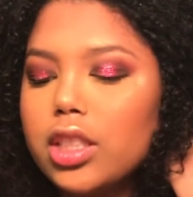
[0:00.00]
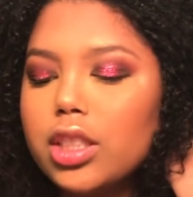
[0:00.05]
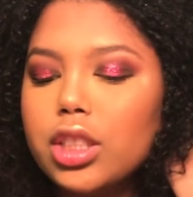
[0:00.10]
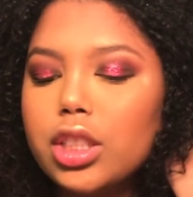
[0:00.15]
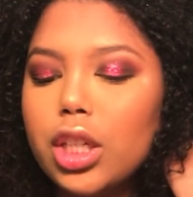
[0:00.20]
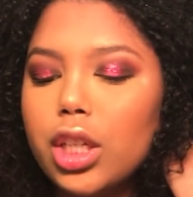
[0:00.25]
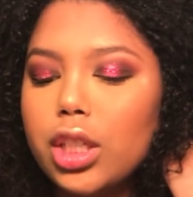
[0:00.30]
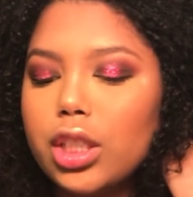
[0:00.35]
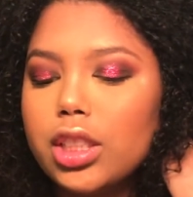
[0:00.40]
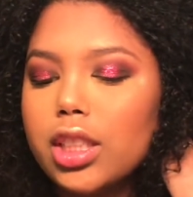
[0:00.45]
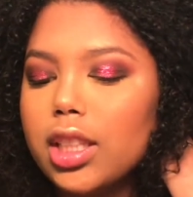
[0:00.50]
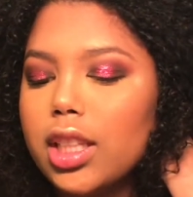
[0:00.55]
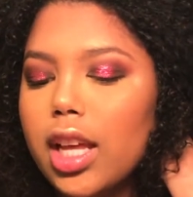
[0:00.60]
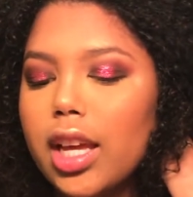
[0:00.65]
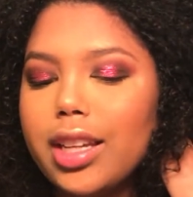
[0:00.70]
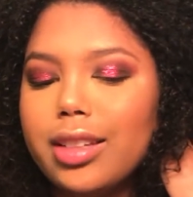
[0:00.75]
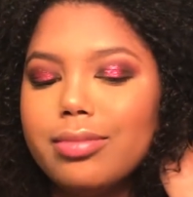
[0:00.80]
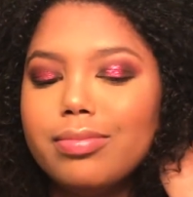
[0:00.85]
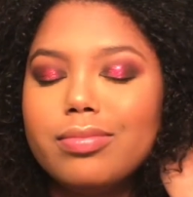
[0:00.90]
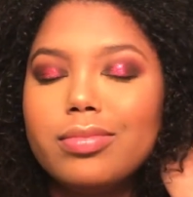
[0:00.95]
turn the
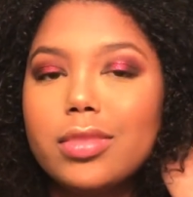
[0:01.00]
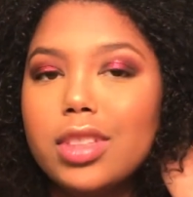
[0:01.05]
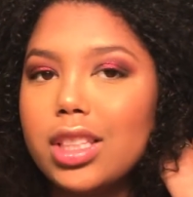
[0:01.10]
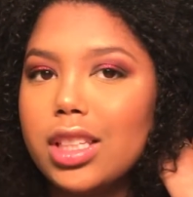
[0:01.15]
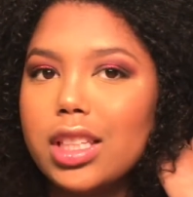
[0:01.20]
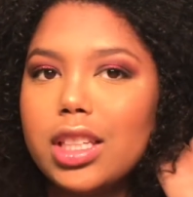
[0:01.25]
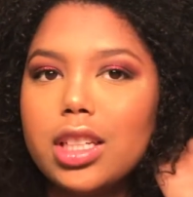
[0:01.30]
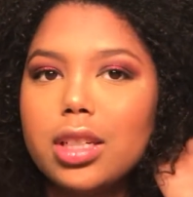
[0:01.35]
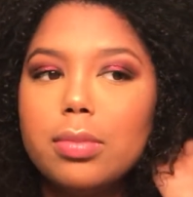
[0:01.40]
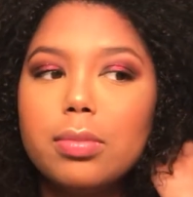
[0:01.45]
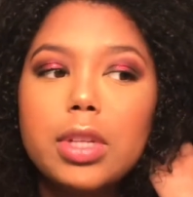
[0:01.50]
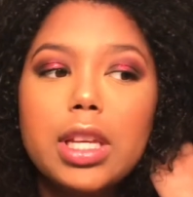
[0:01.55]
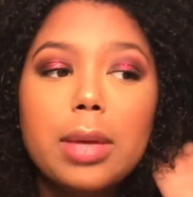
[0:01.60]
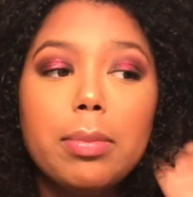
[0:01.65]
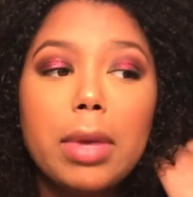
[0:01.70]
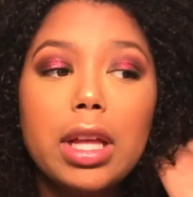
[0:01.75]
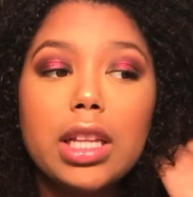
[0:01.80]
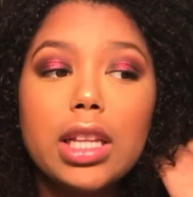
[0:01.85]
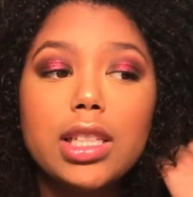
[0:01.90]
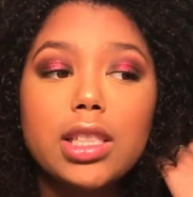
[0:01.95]
like get
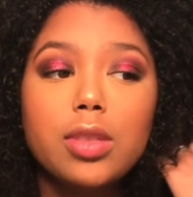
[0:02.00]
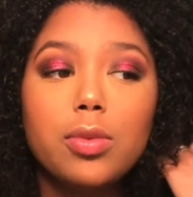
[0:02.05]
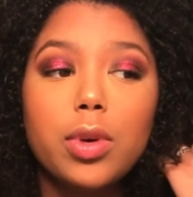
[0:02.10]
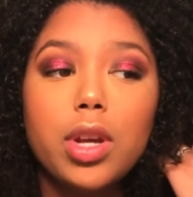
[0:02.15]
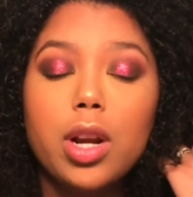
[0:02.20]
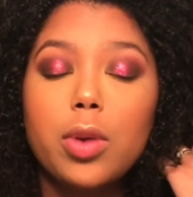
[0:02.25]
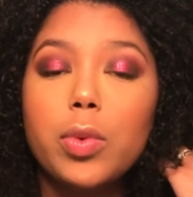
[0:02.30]
my glass of water.